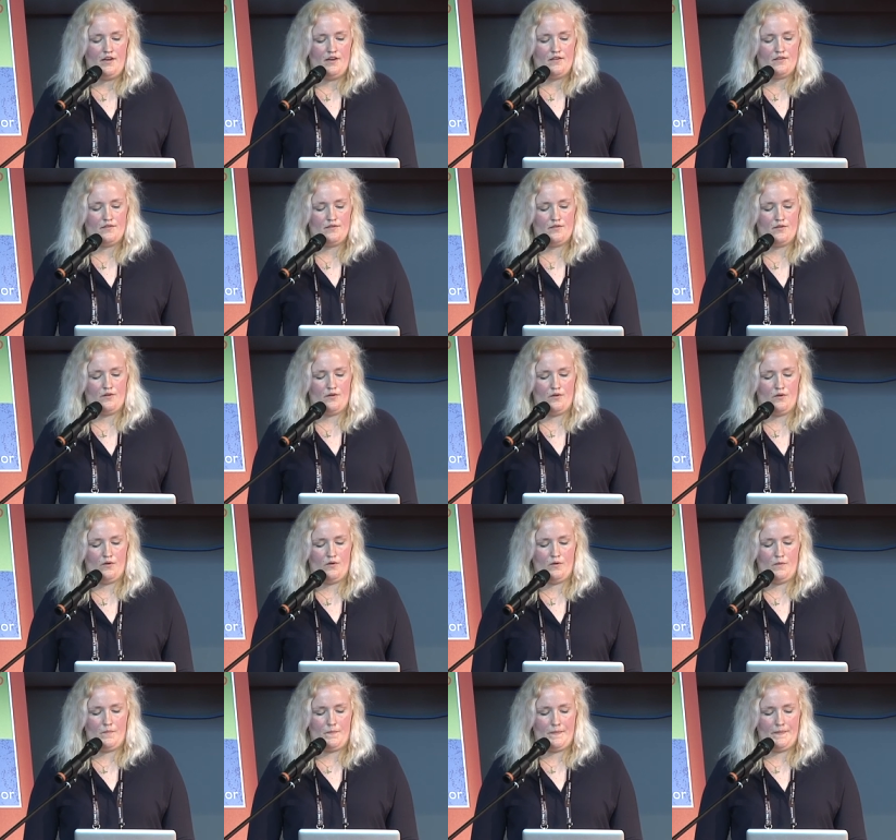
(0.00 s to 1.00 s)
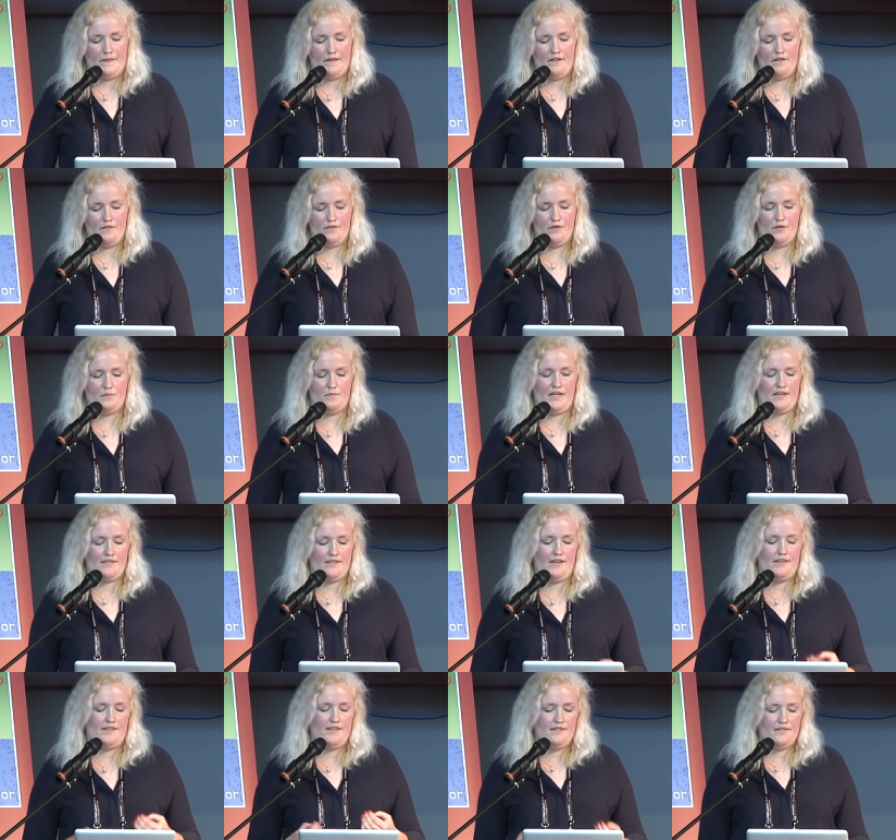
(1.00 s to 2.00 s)
So if you'd make
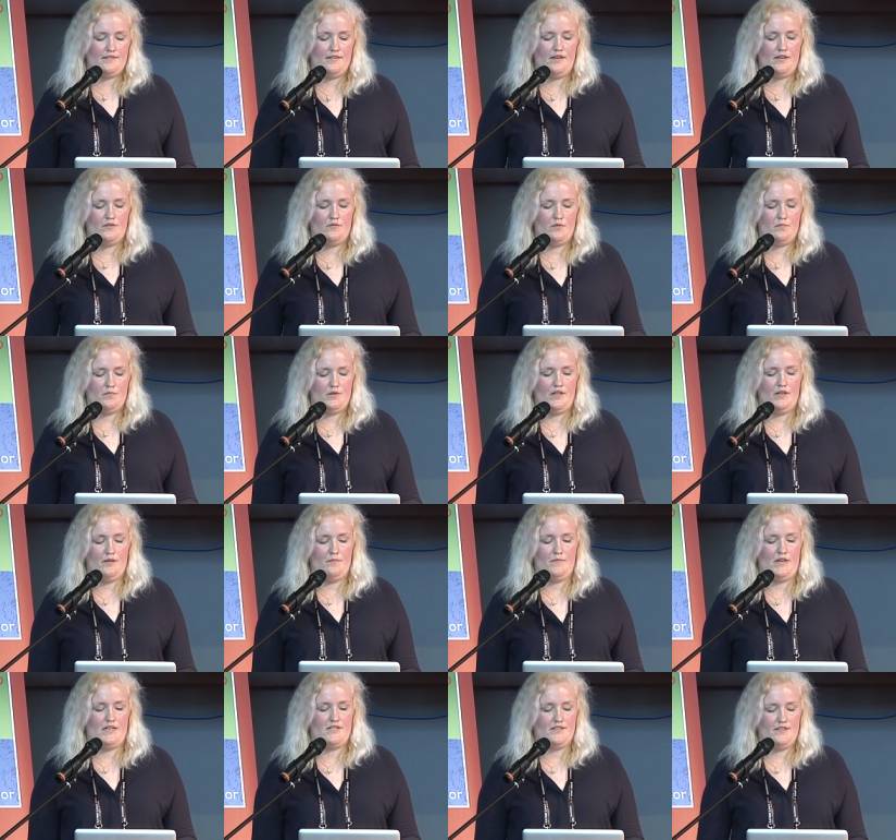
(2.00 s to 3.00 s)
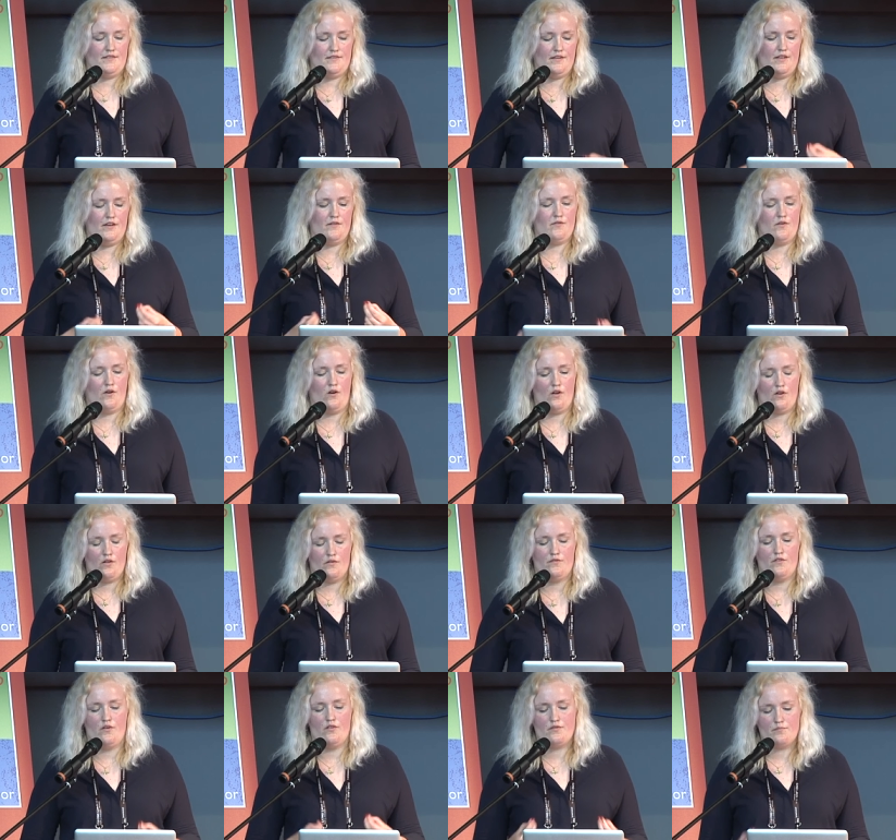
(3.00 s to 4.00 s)
that easier, it would be much easier for all
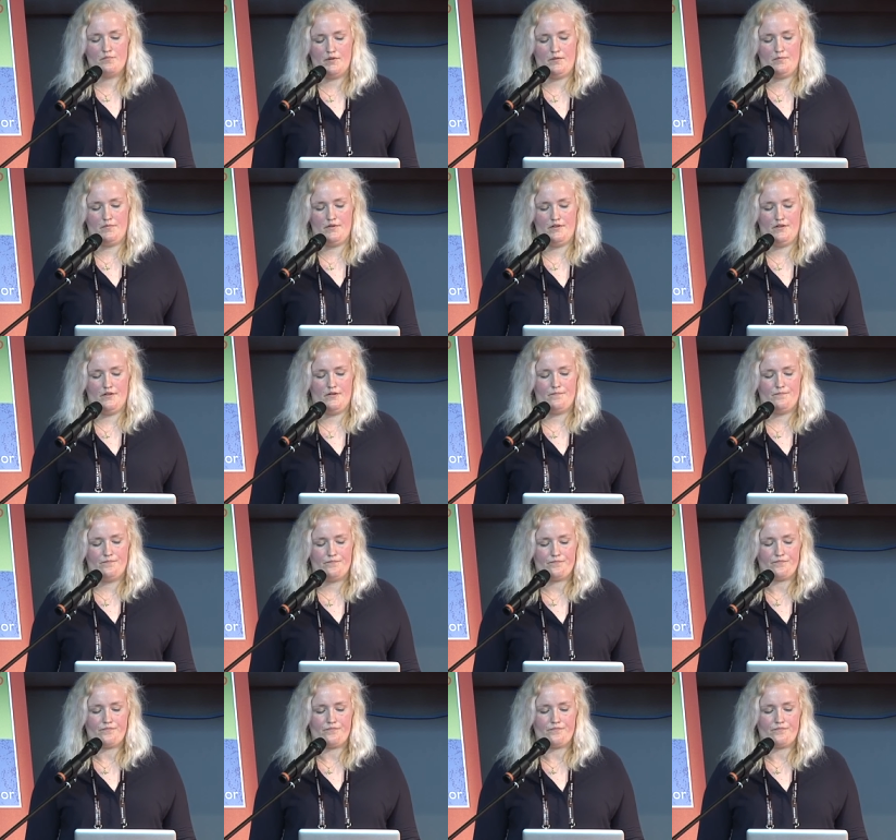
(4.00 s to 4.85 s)
of those people